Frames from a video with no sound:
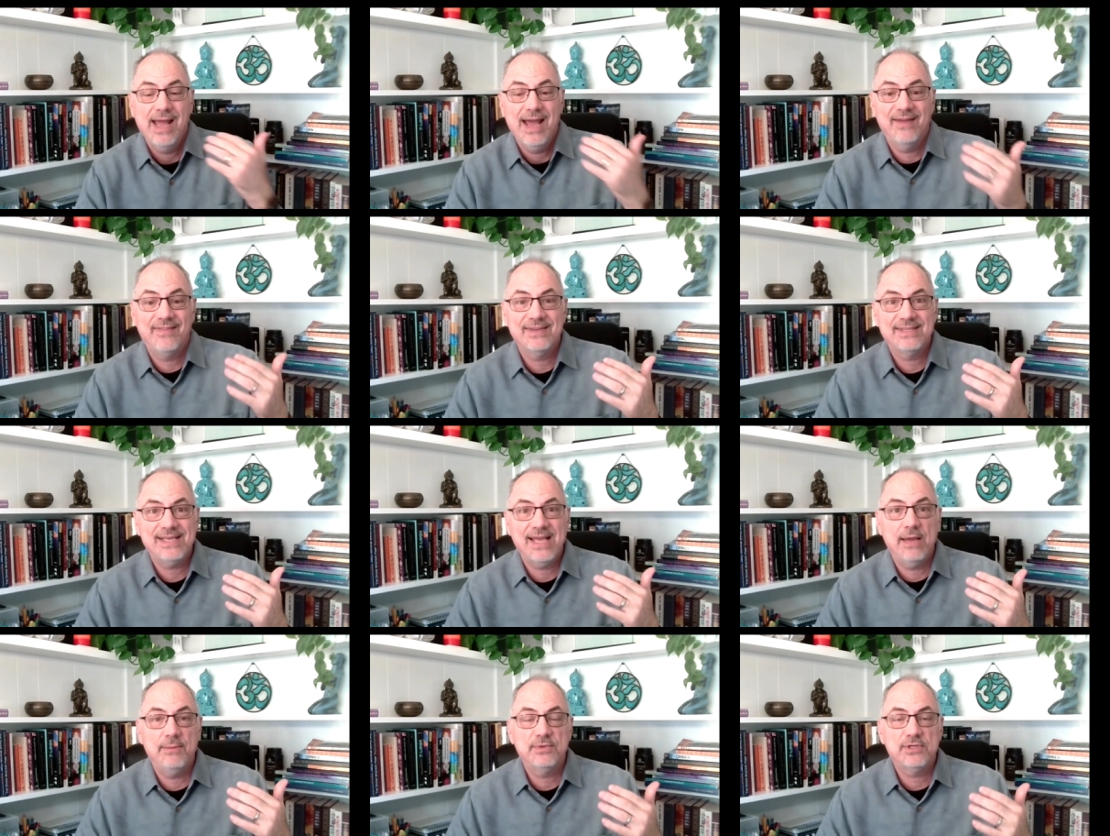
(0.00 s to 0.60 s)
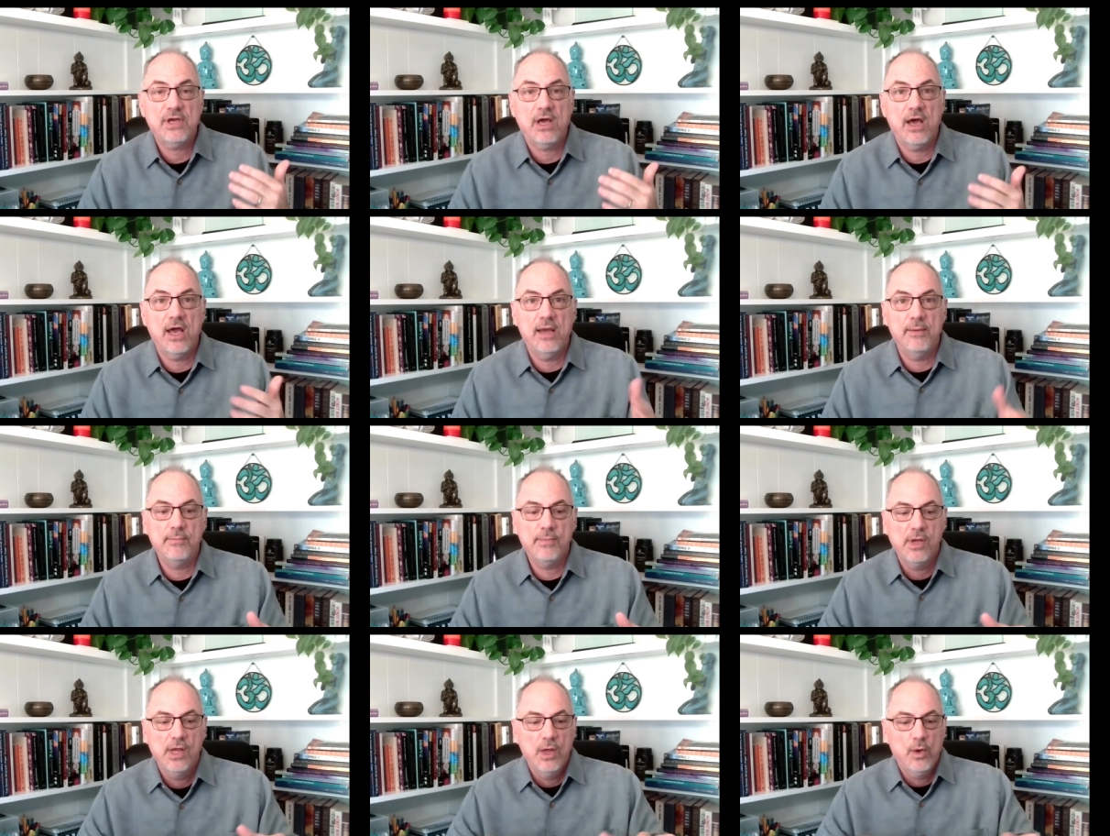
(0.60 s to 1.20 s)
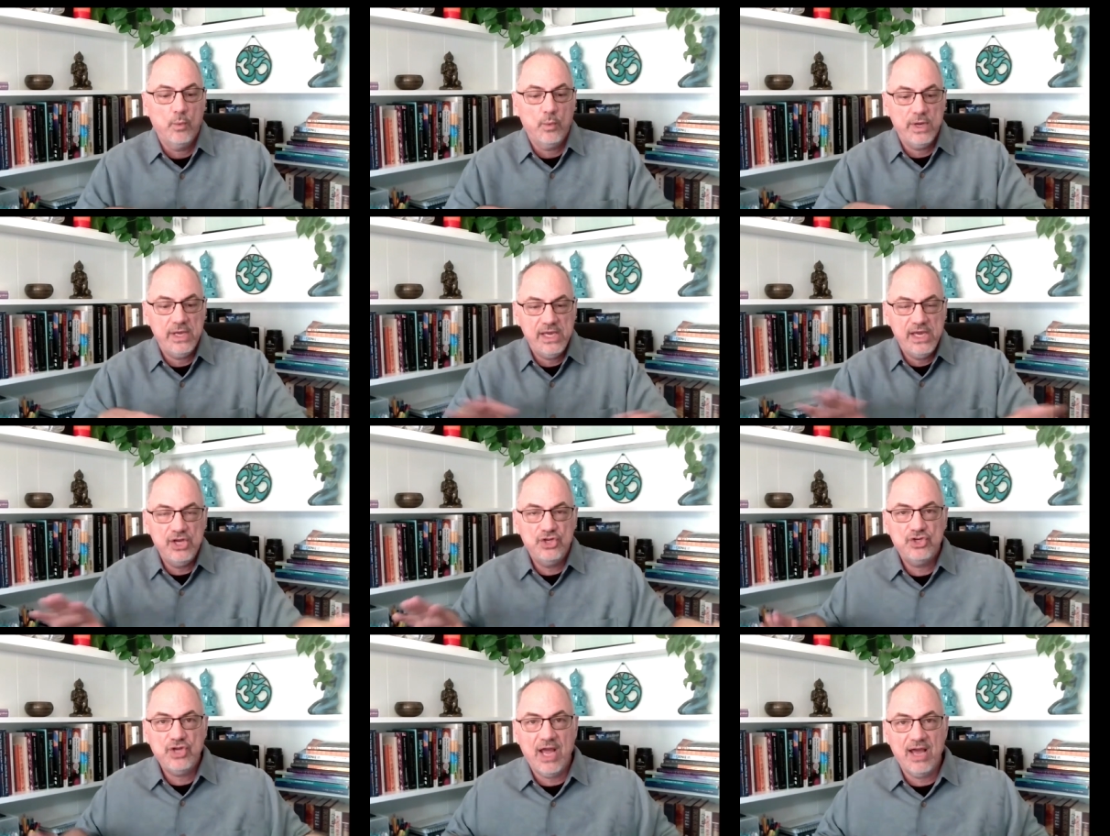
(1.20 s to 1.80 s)
At the same time, we
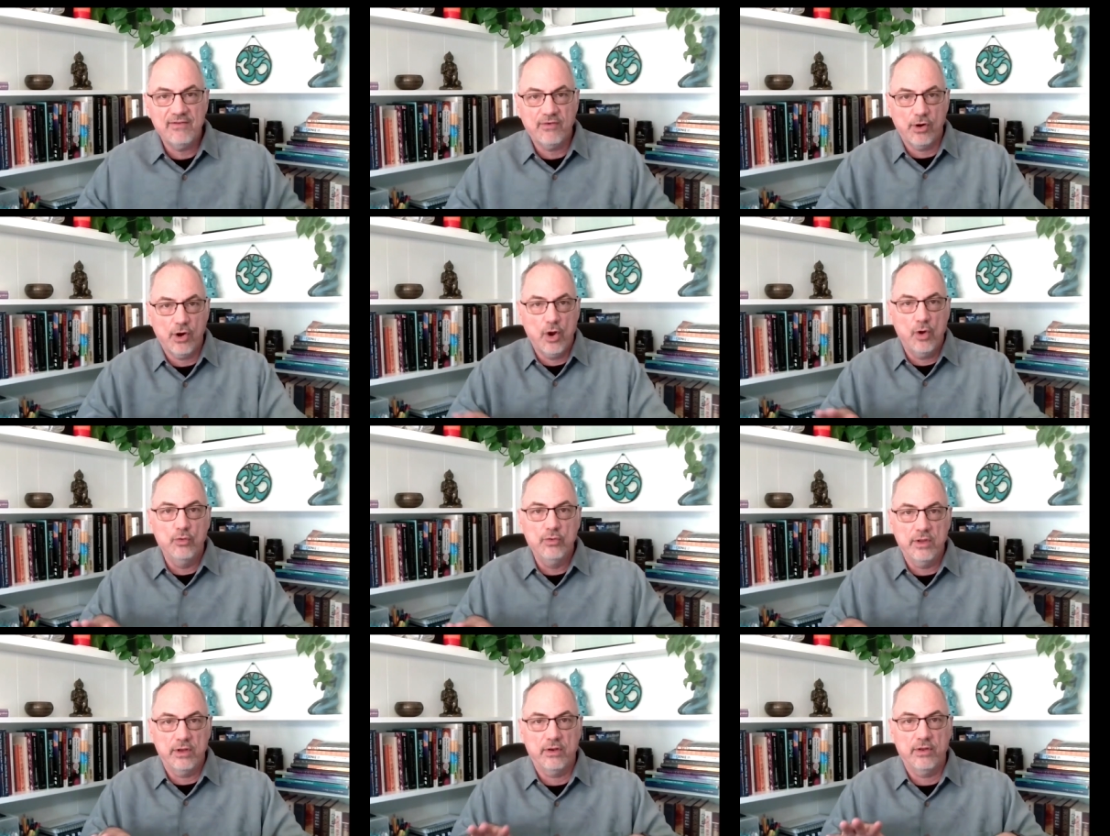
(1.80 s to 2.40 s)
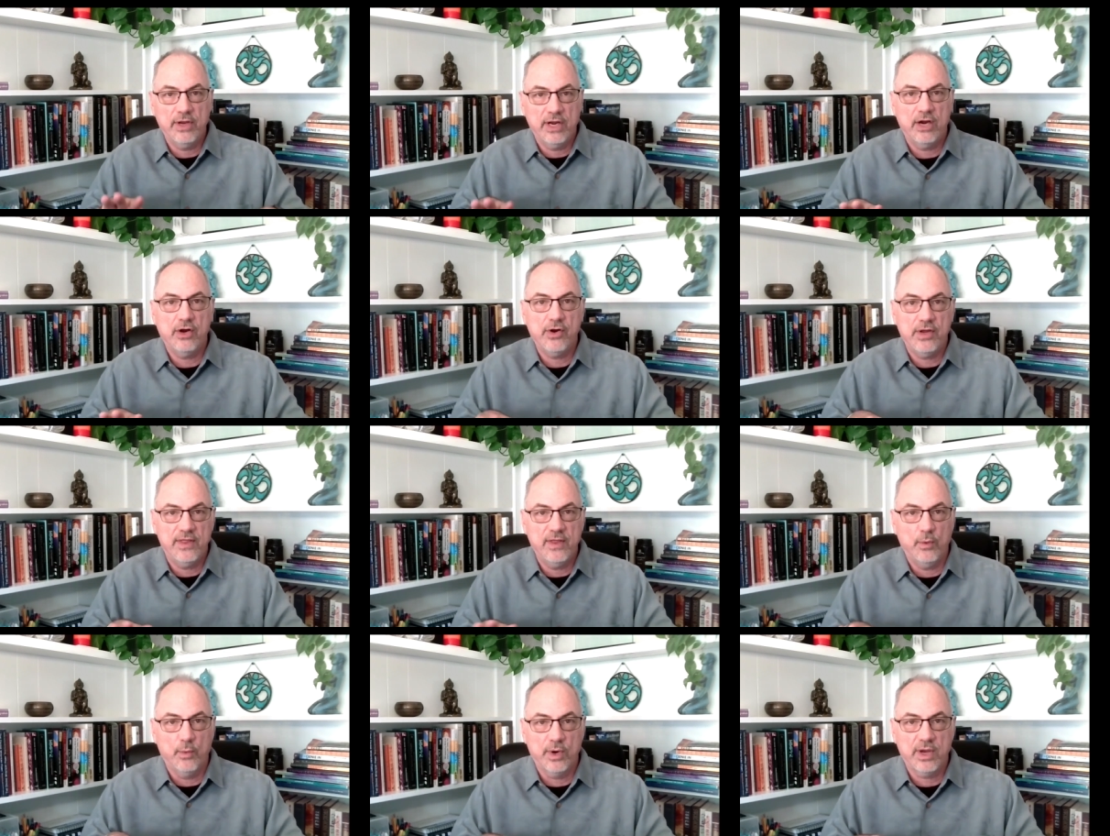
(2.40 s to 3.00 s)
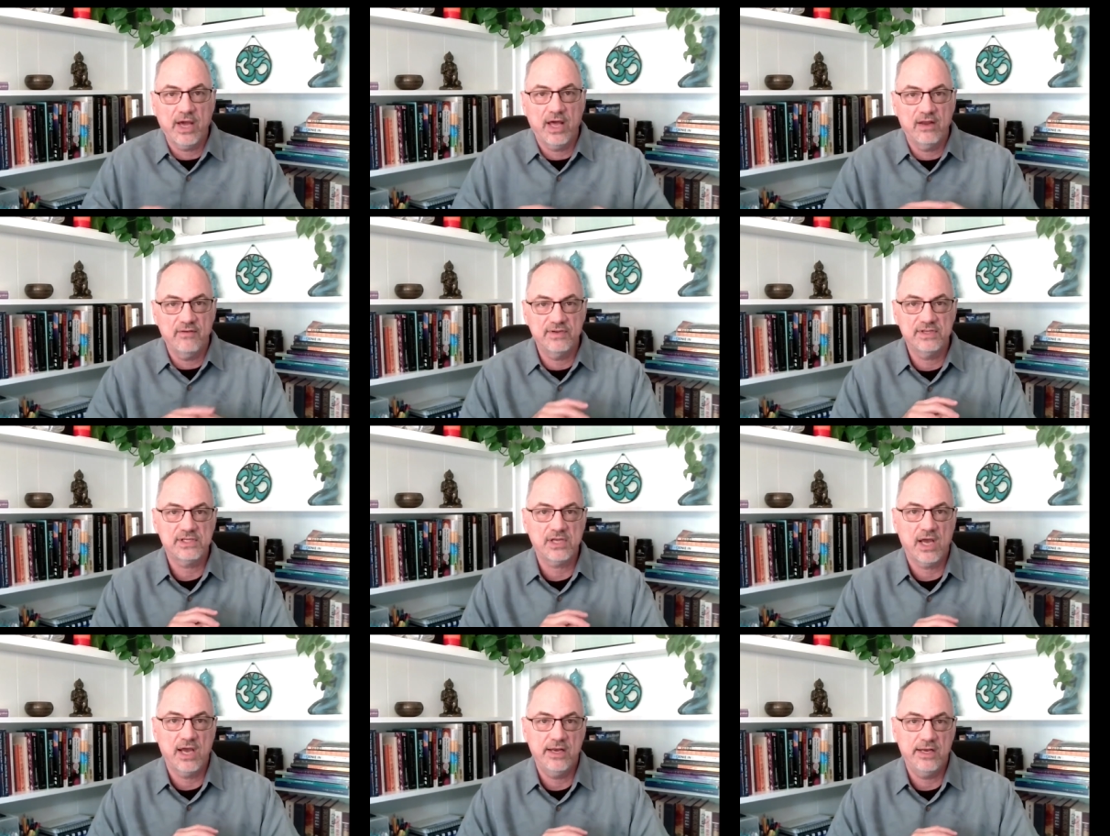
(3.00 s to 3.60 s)
each have our own little area that we're kind of
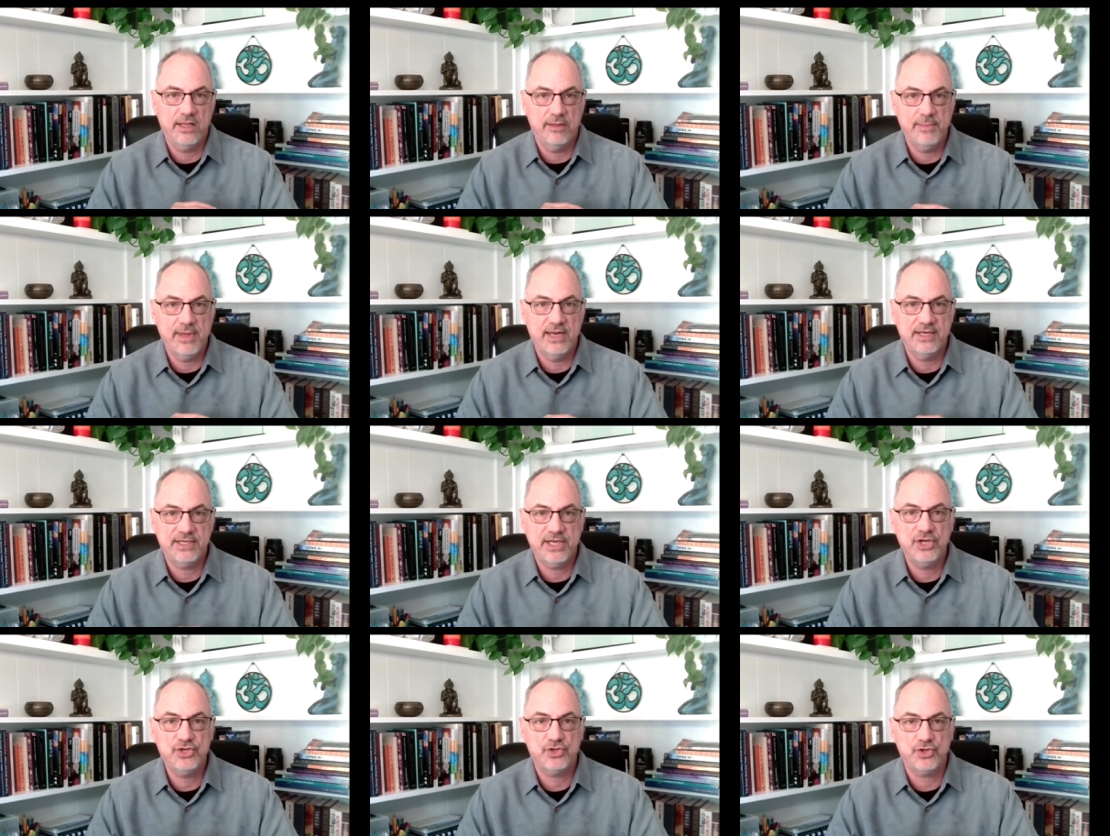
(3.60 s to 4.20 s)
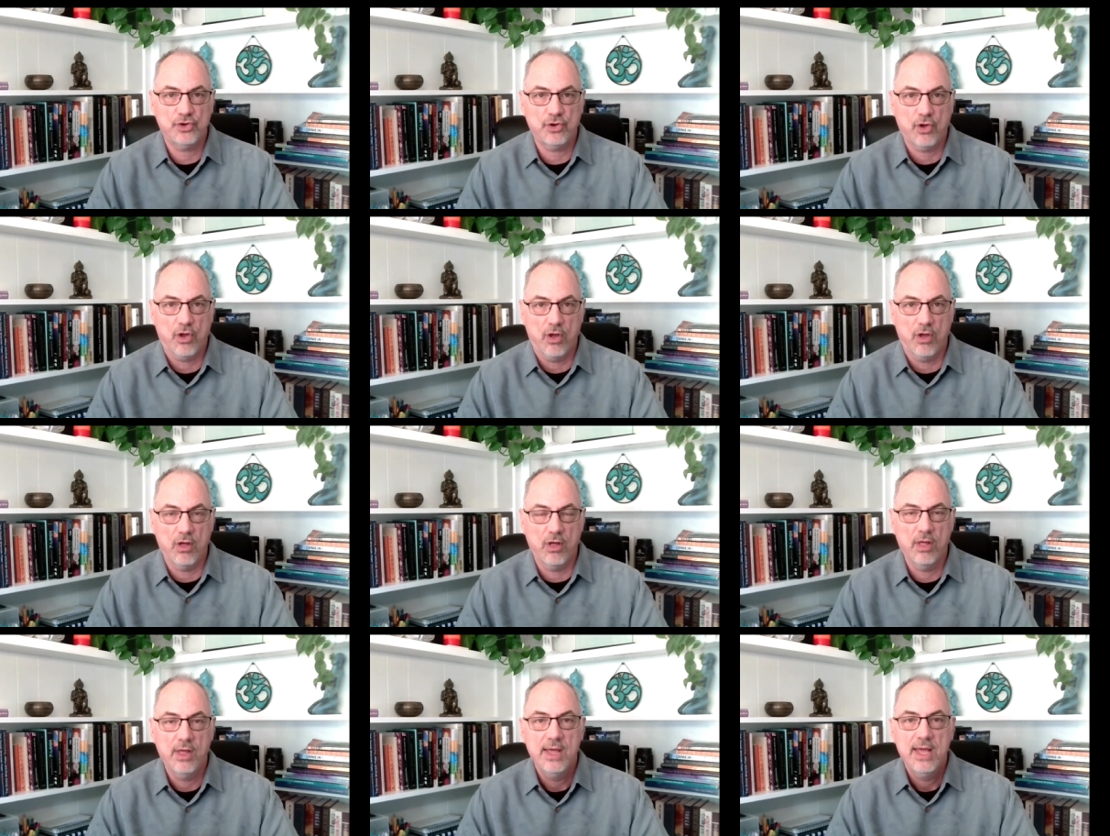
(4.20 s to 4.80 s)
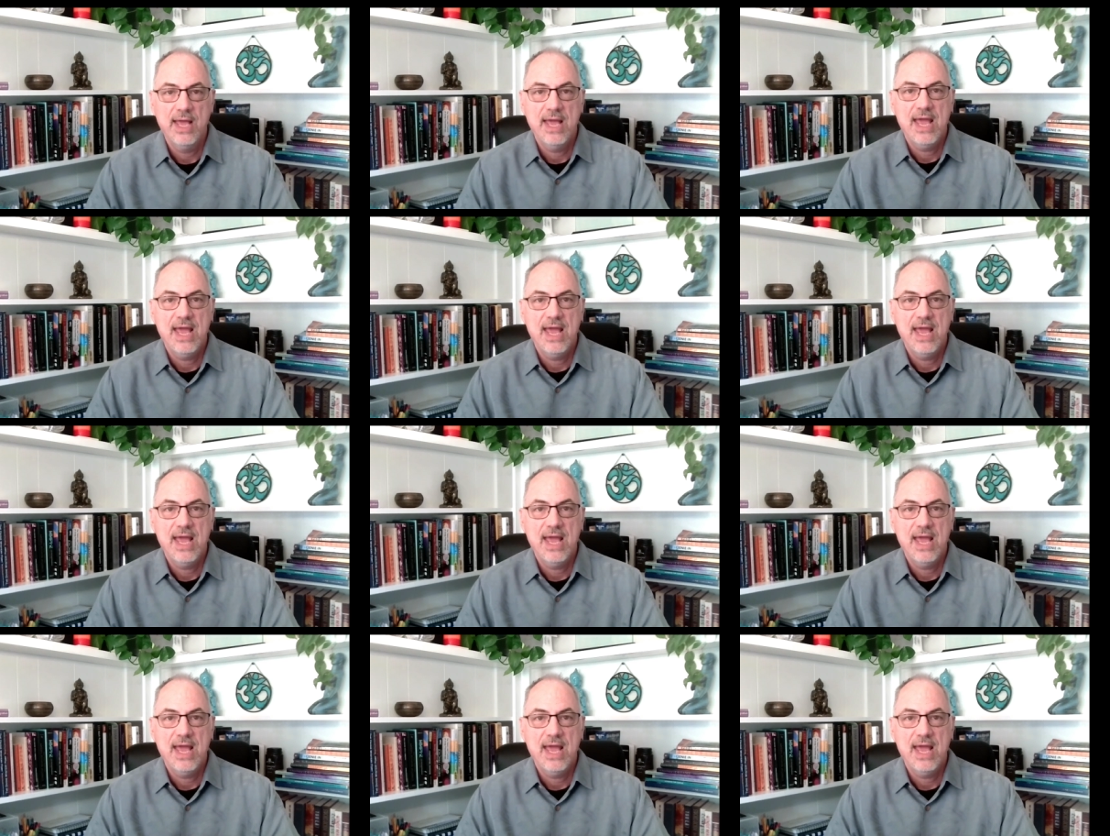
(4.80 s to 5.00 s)
assigned in the meditation hall.